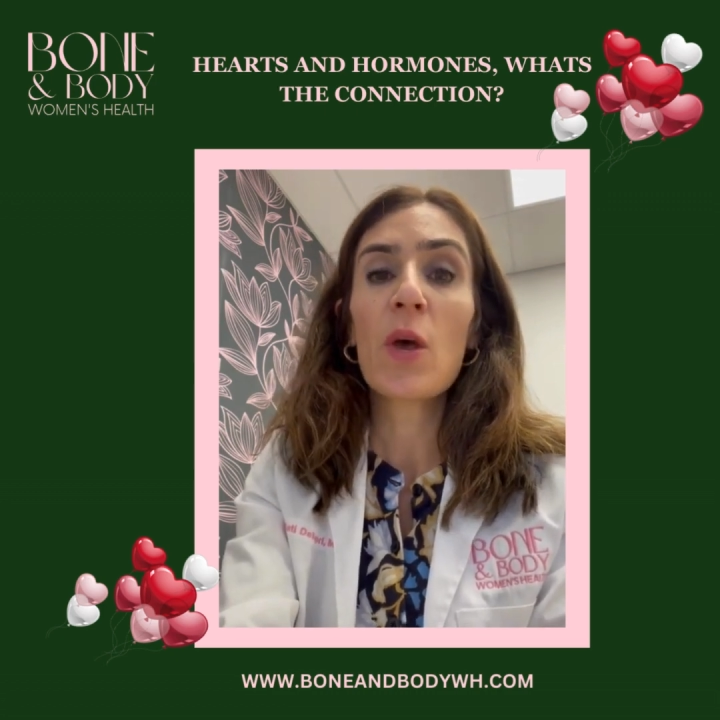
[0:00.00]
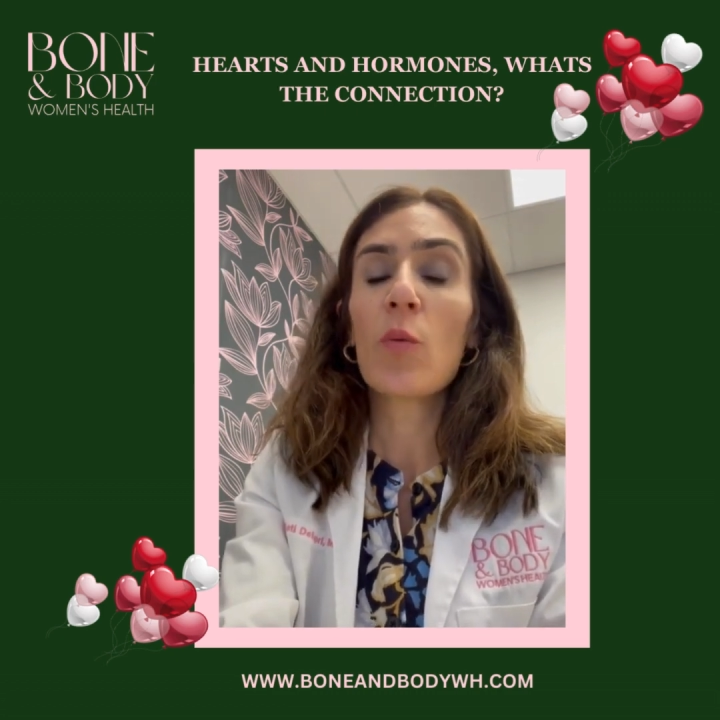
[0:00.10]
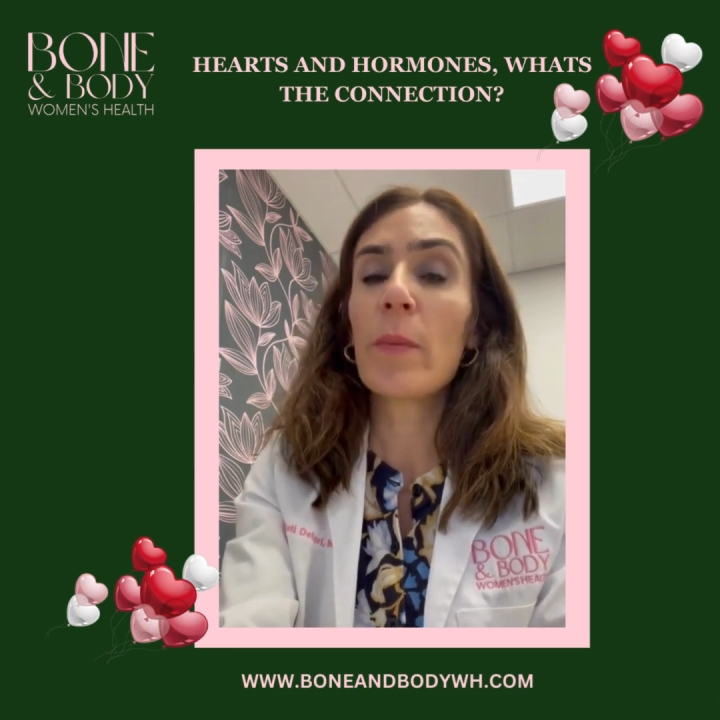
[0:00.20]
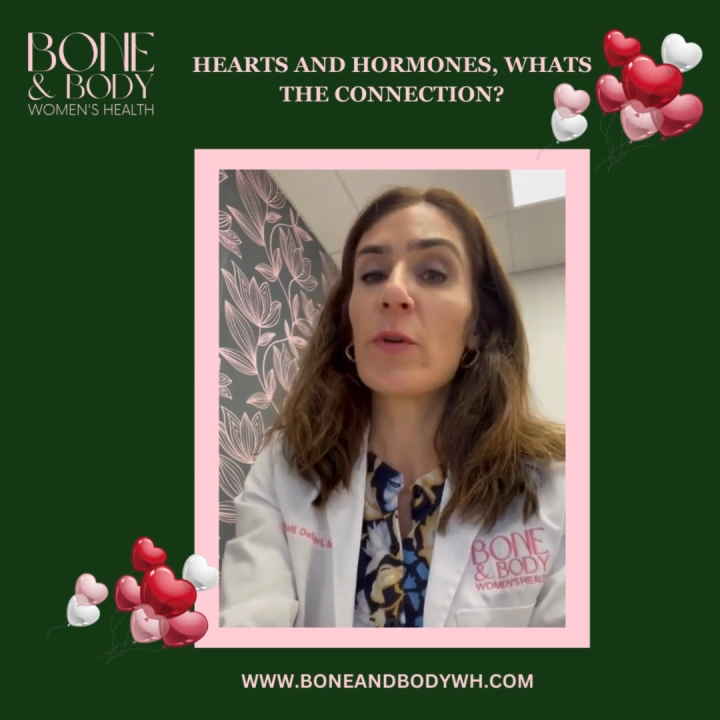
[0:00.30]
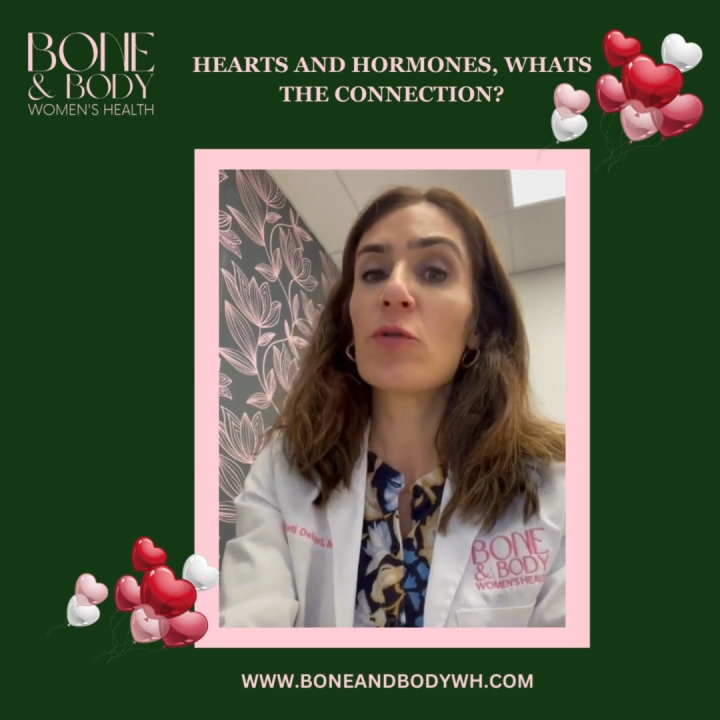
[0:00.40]

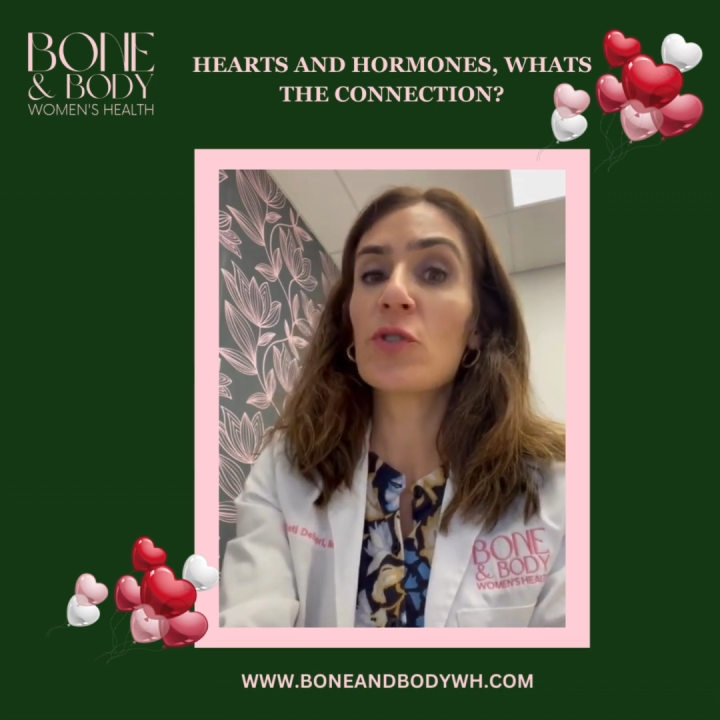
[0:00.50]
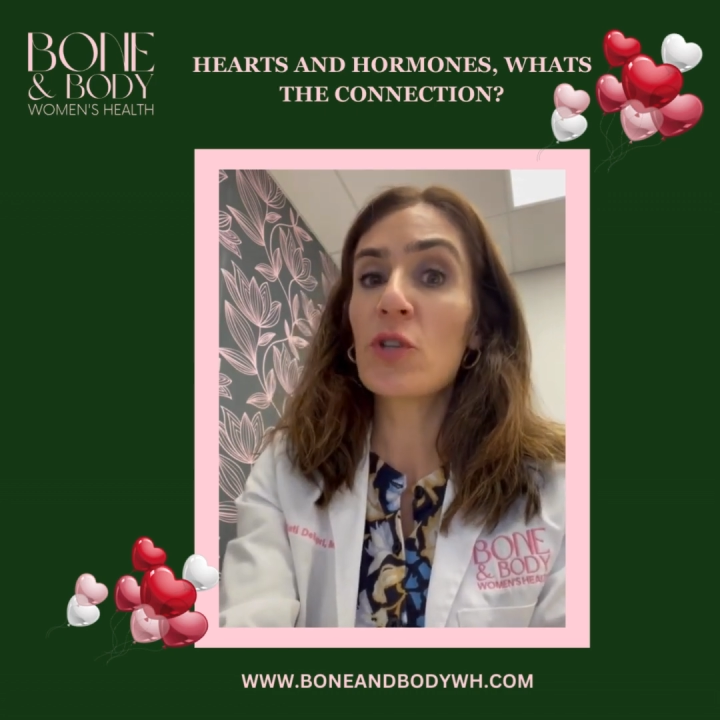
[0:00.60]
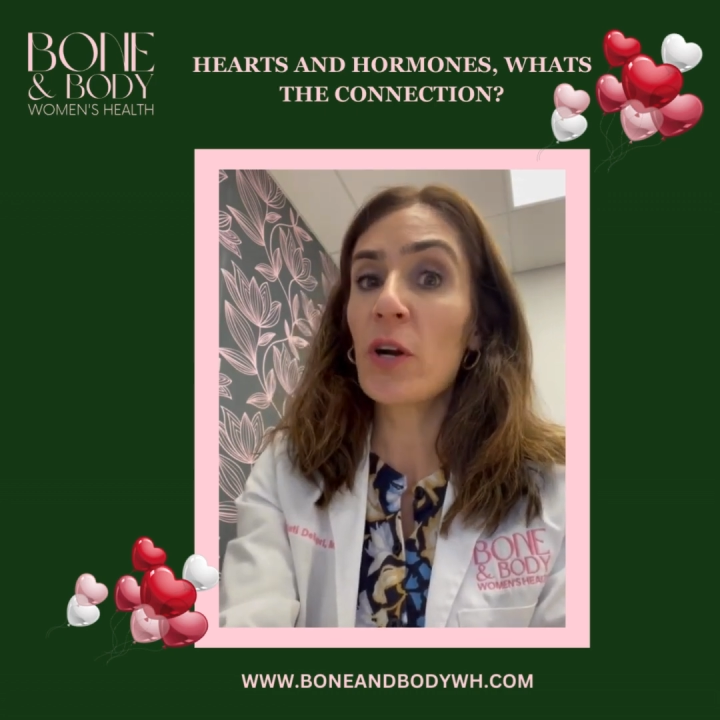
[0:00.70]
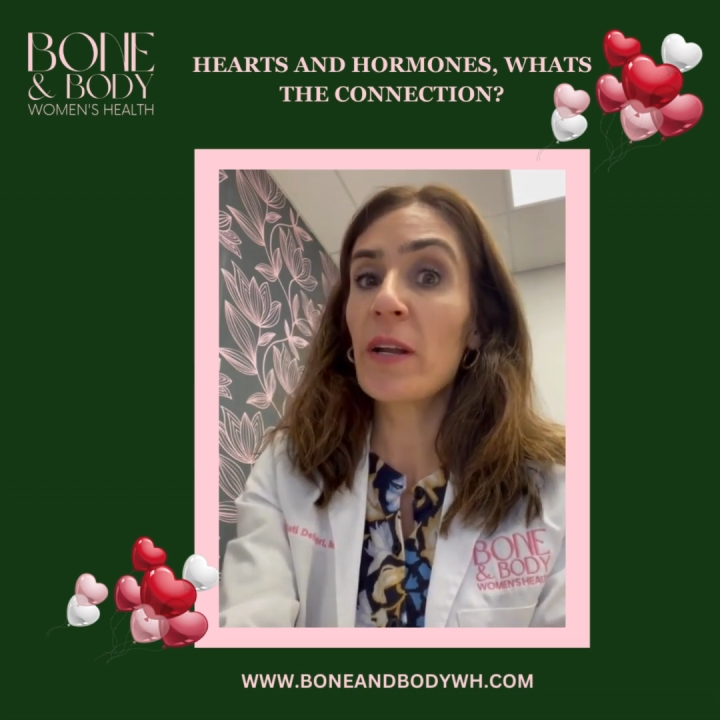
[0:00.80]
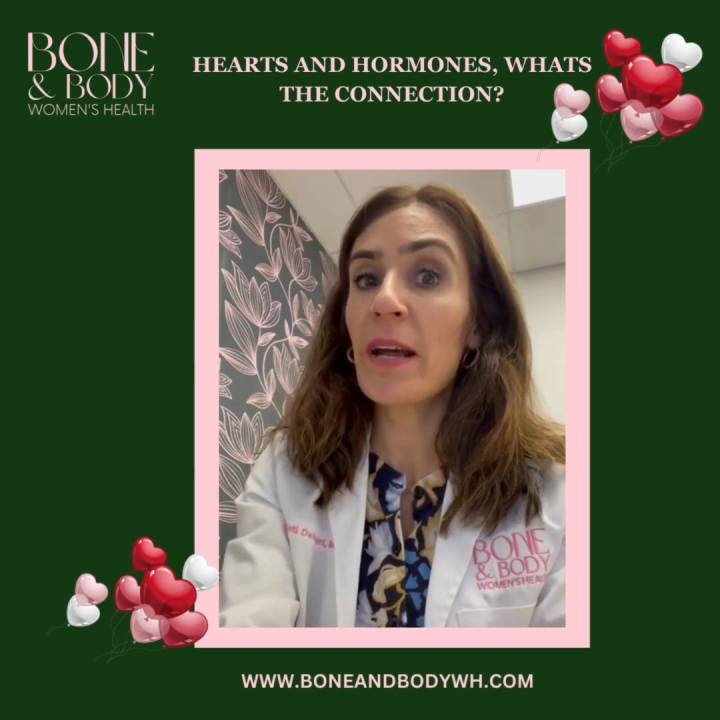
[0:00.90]
Women who started